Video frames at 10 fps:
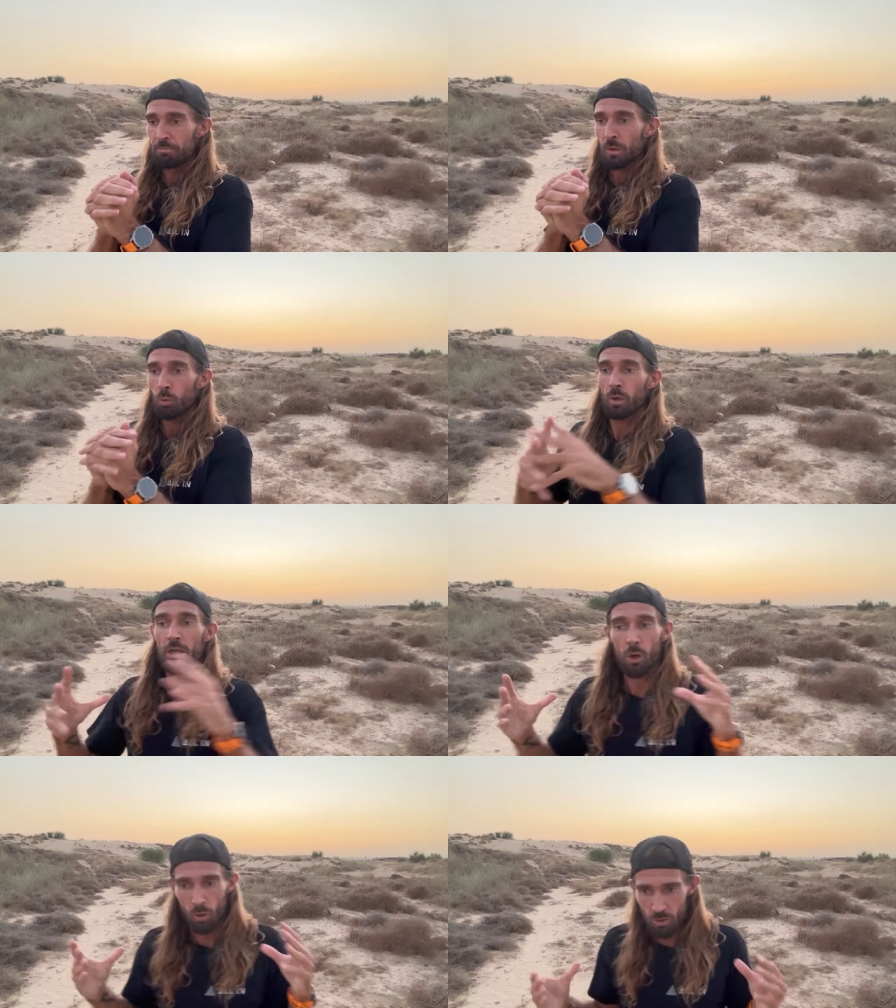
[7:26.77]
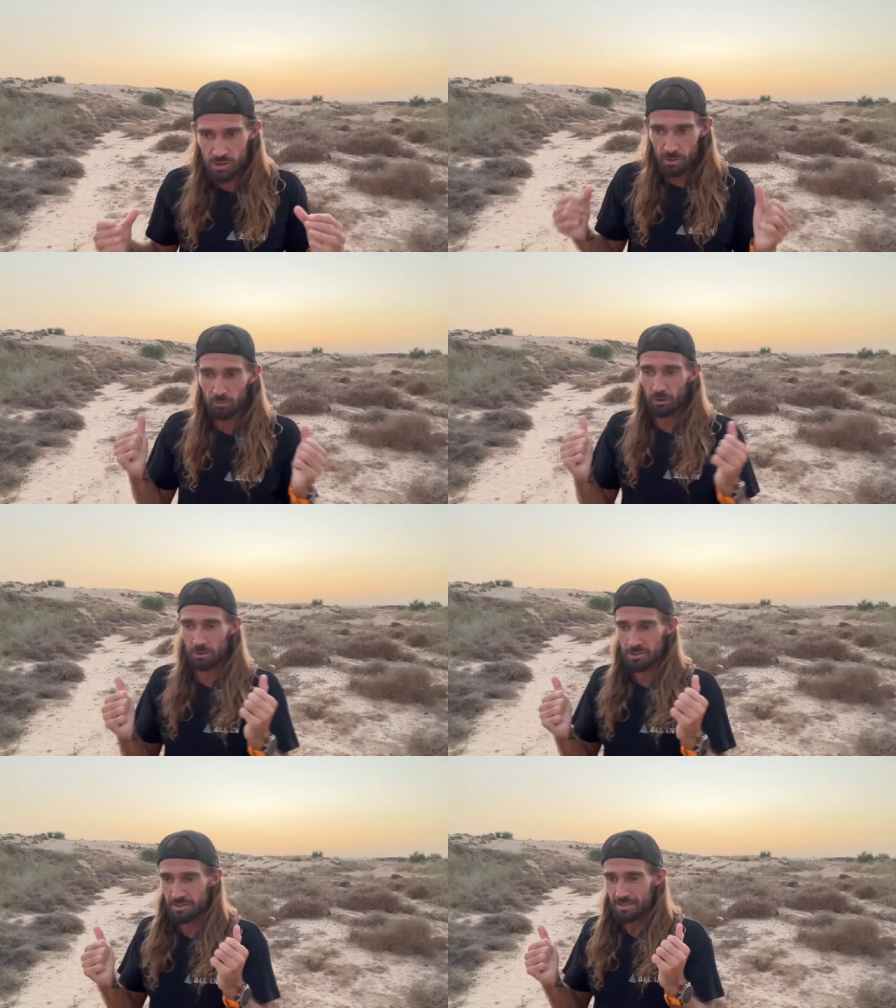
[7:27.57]
What it also
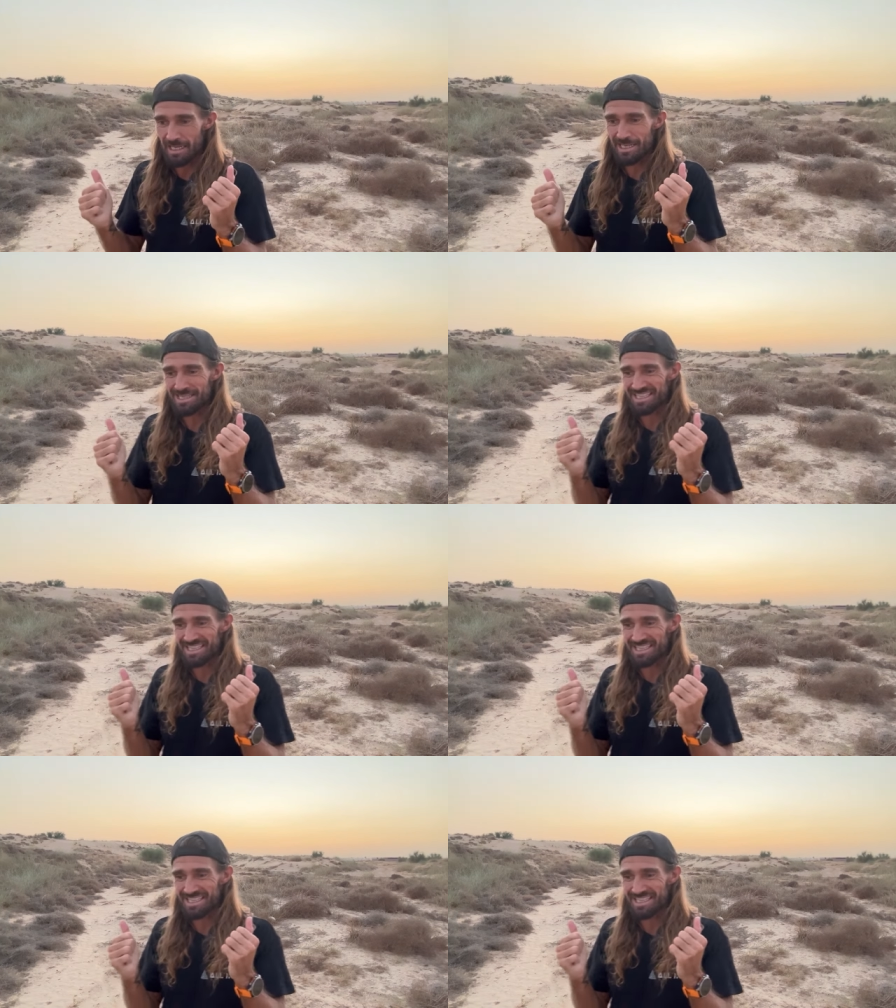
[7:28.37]
does is